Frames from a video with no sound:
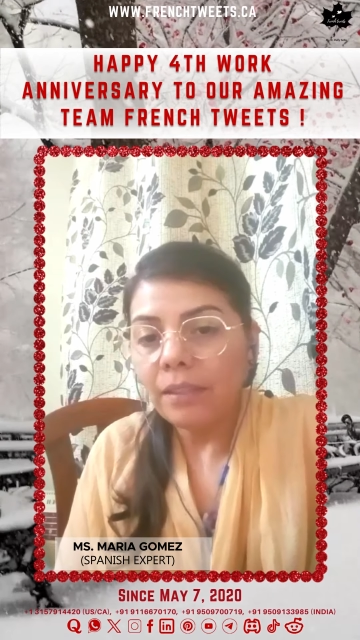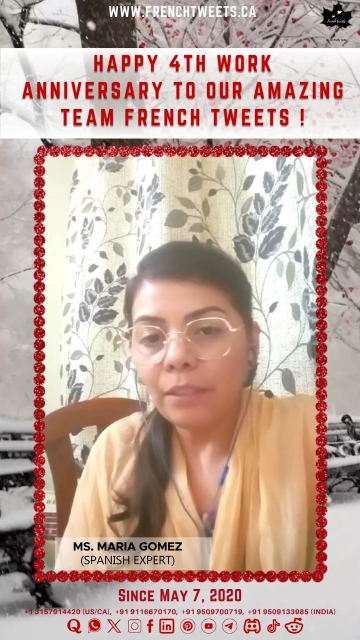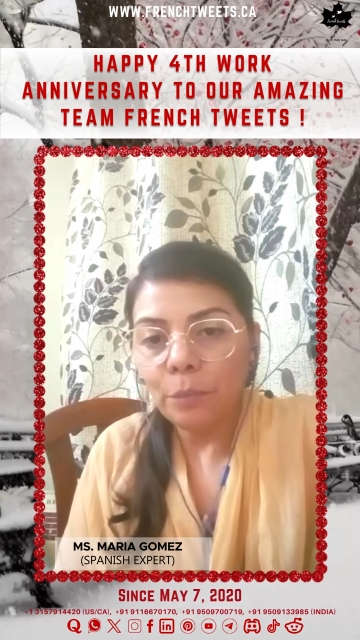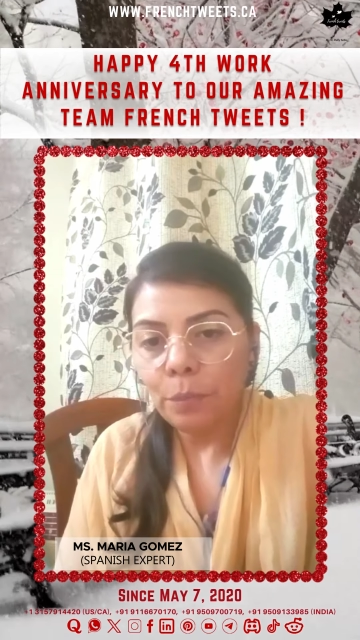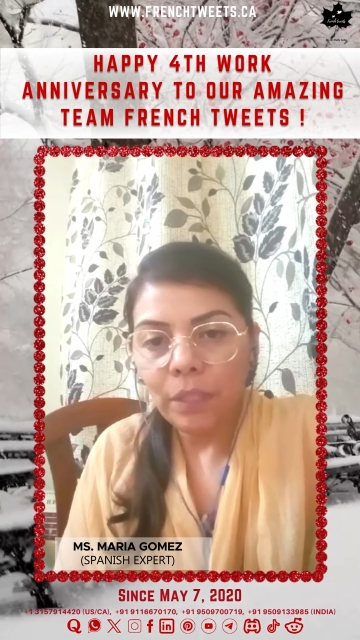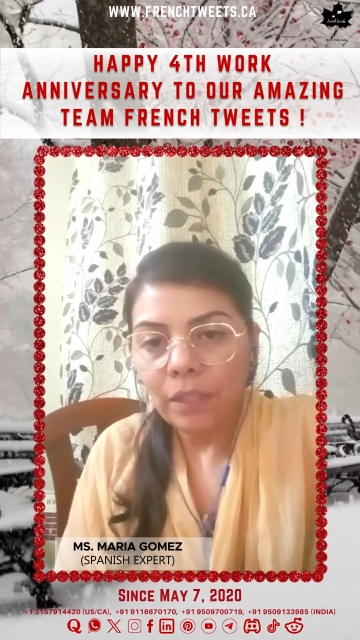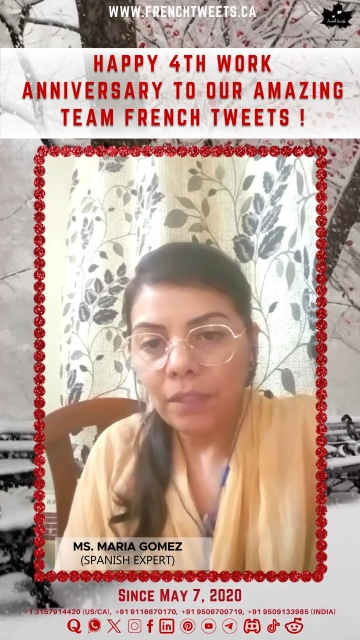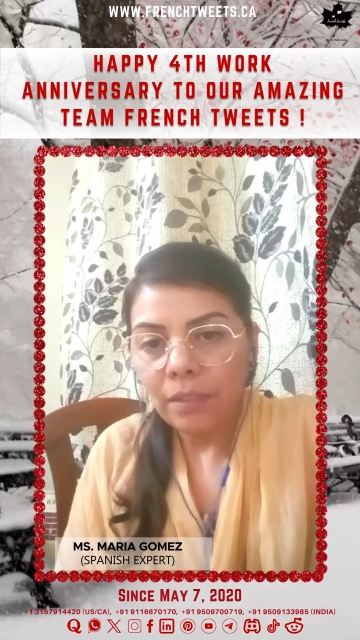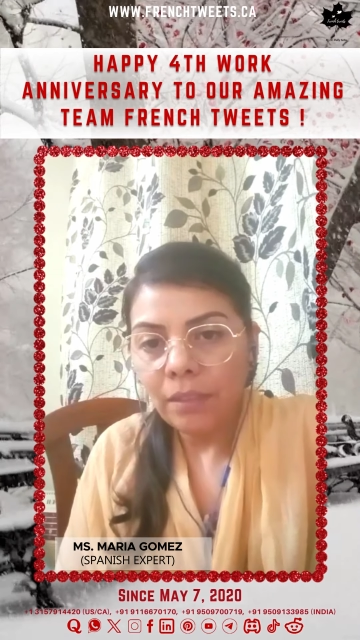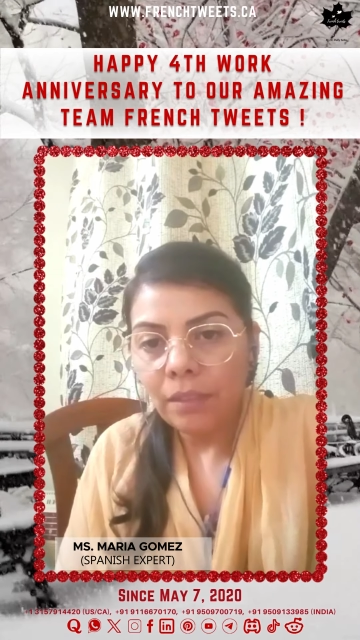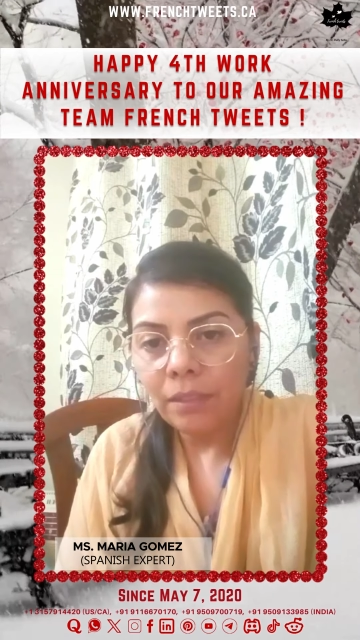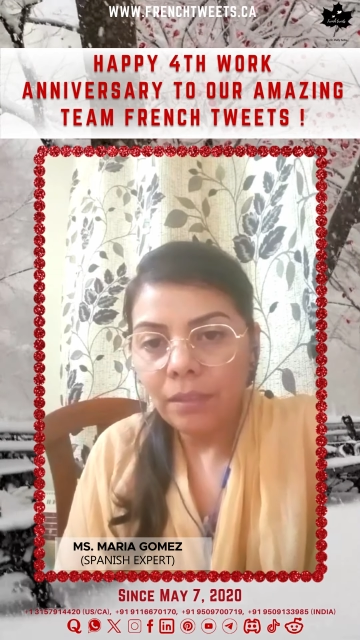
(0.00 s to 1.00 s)

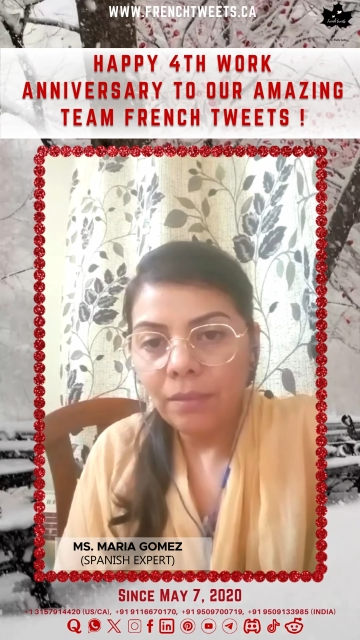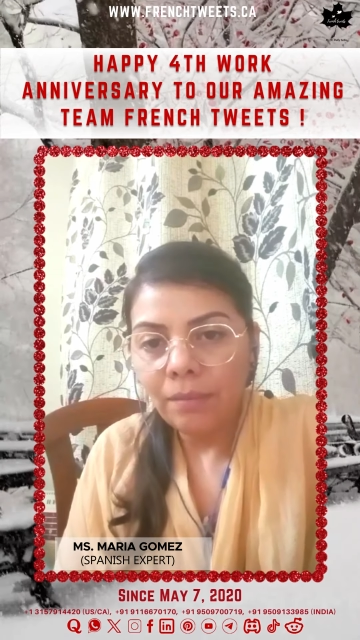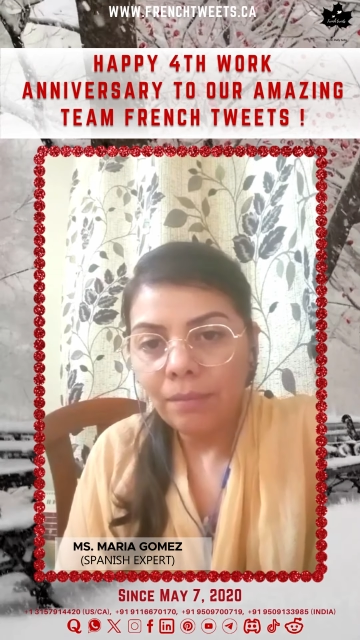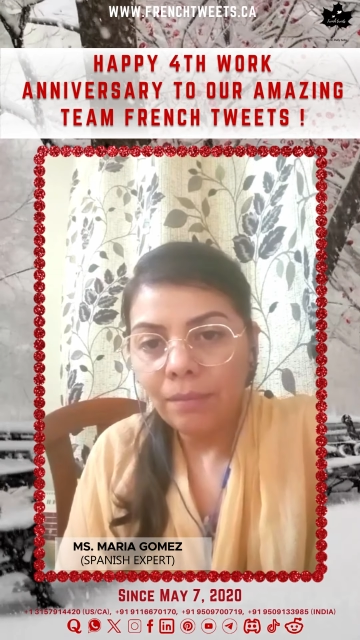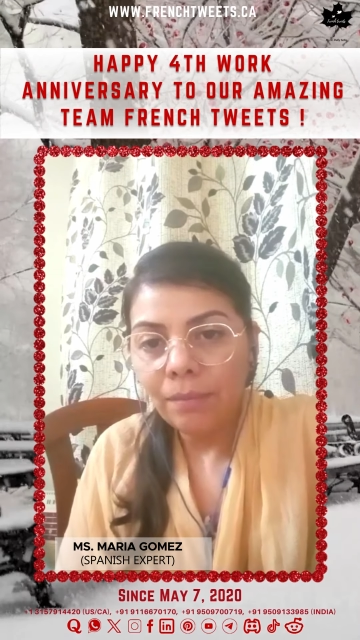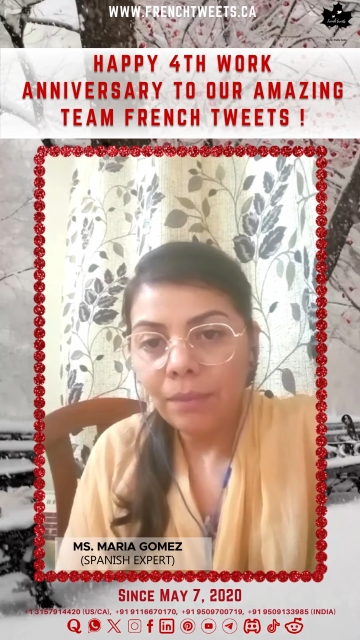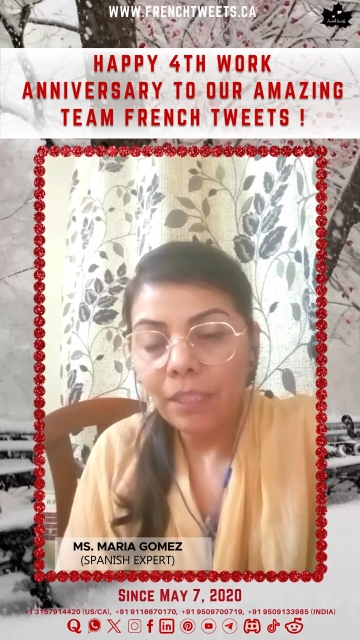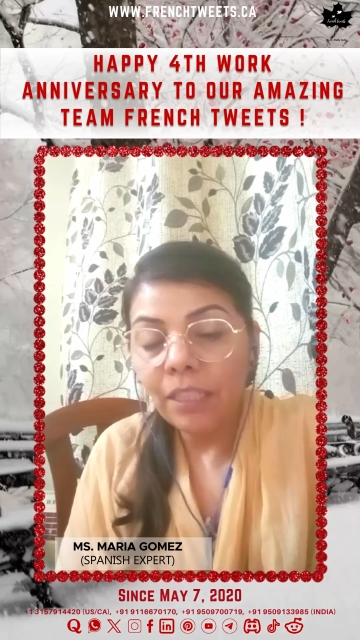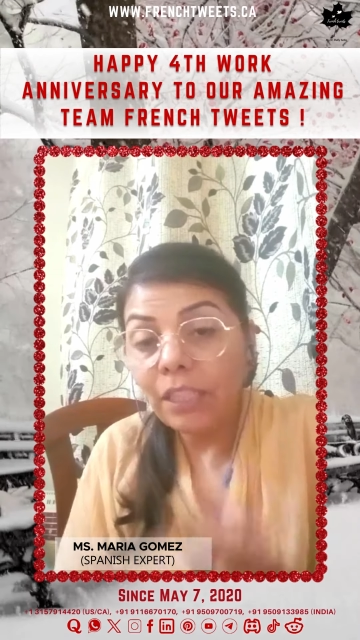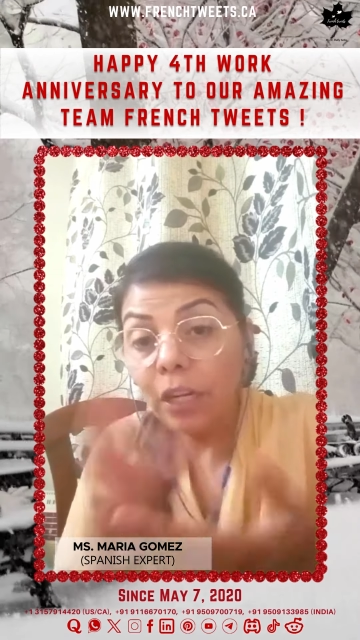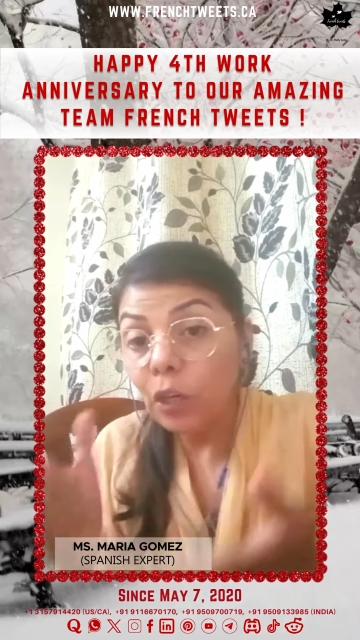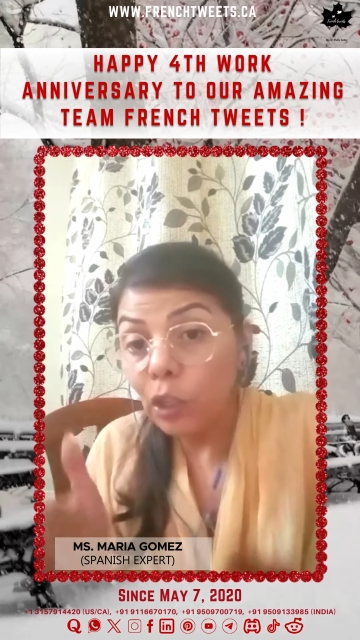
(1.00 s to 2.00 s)
experience,
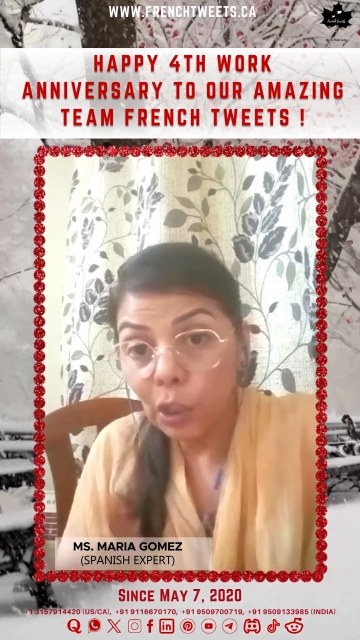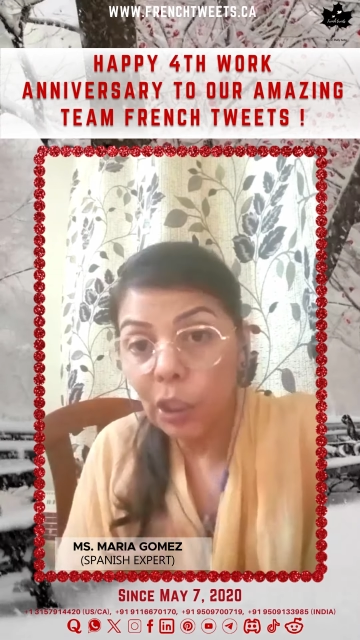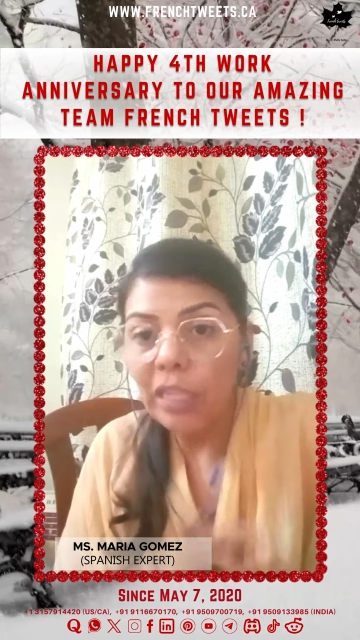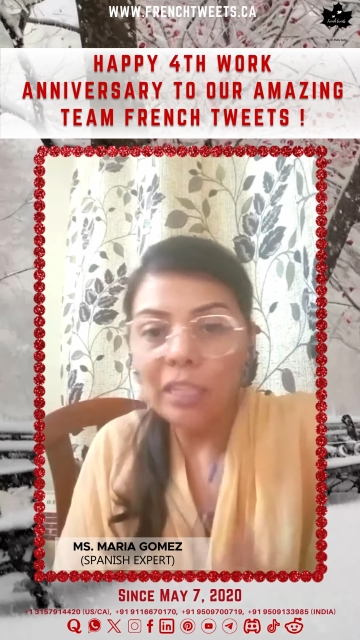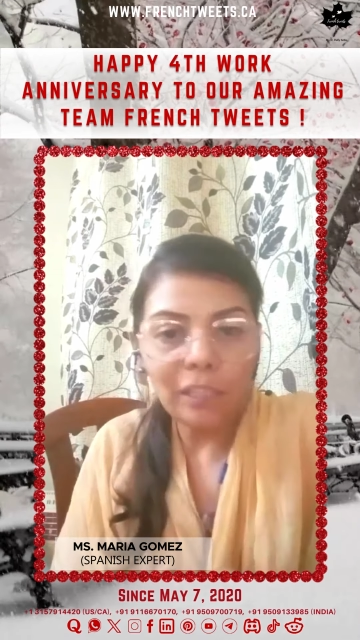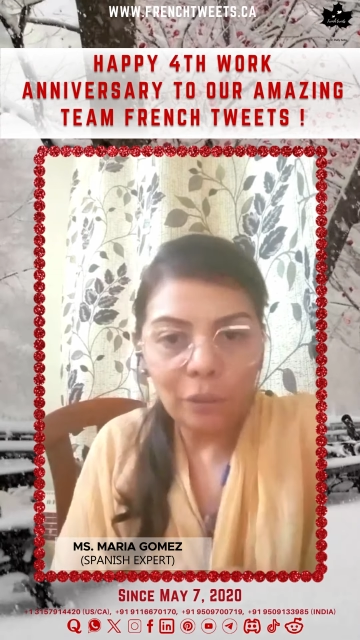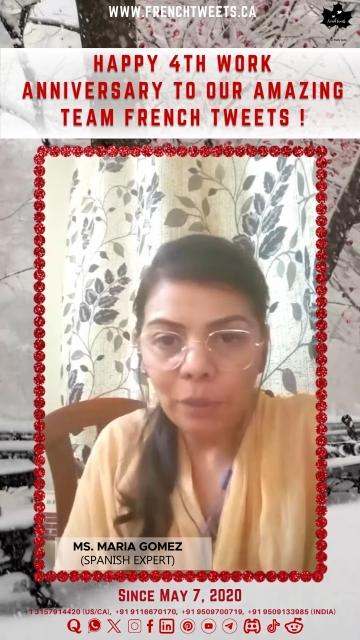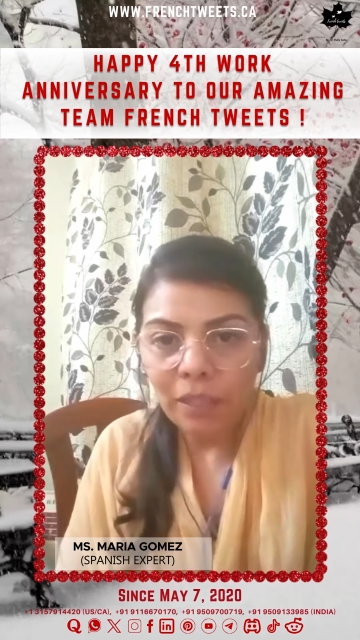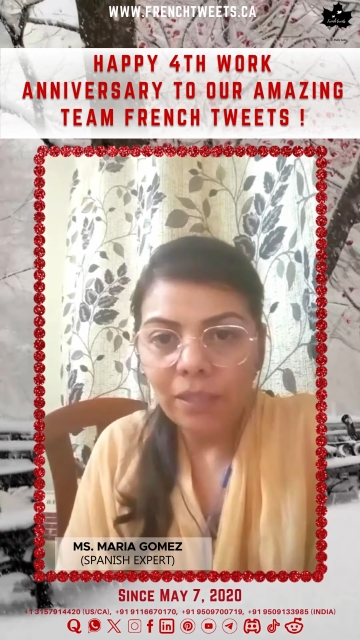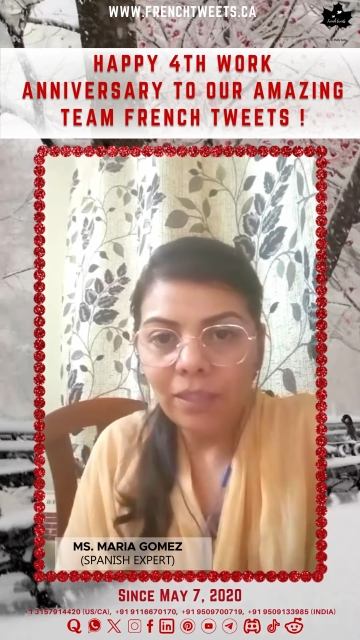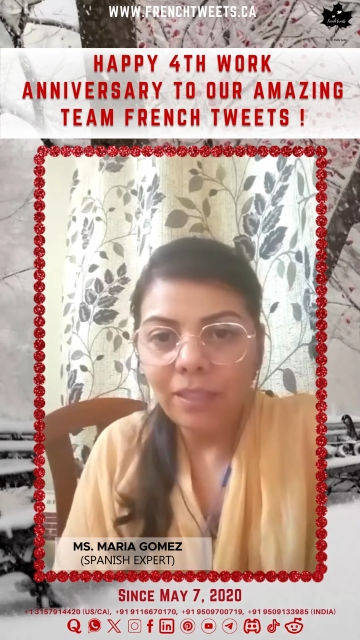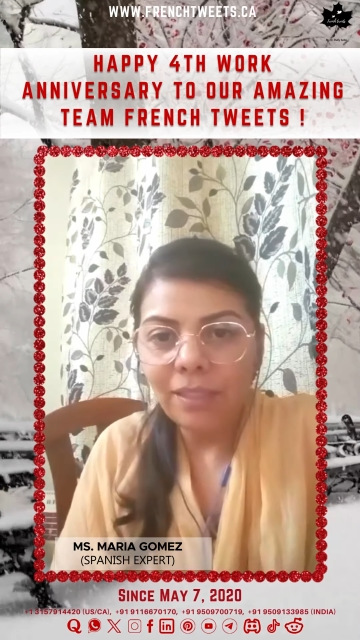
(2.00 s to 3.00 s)
intercultural
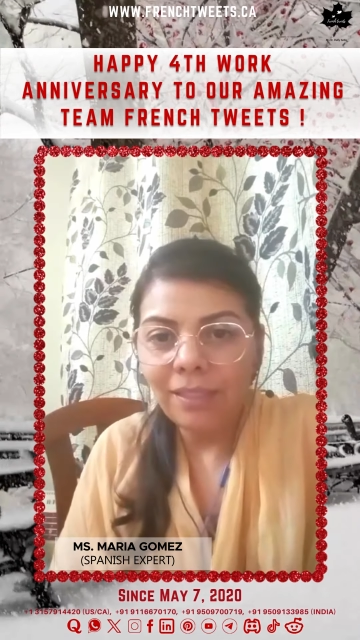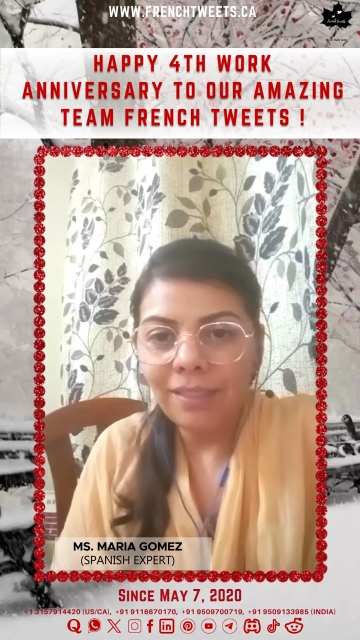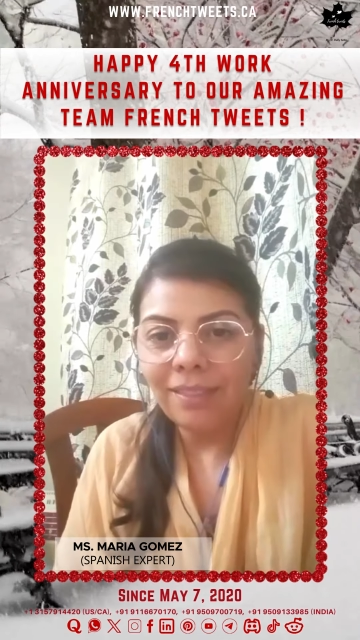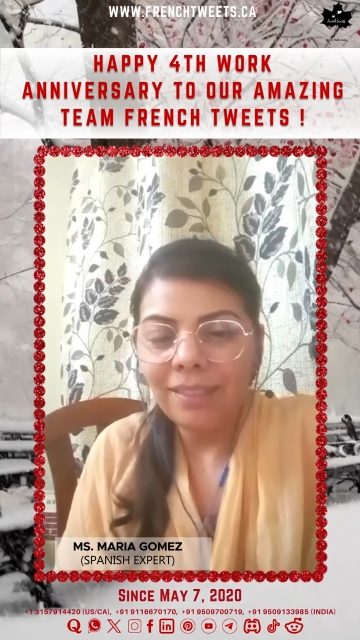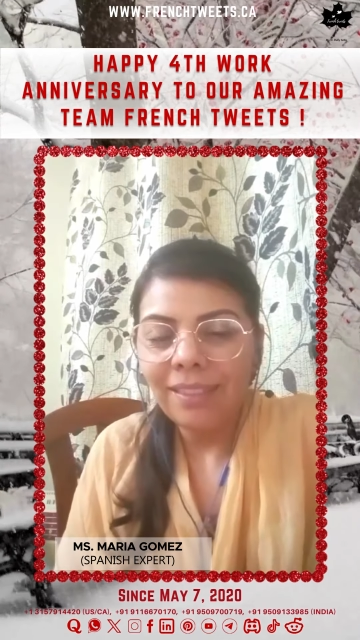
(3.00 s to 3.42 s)
experience,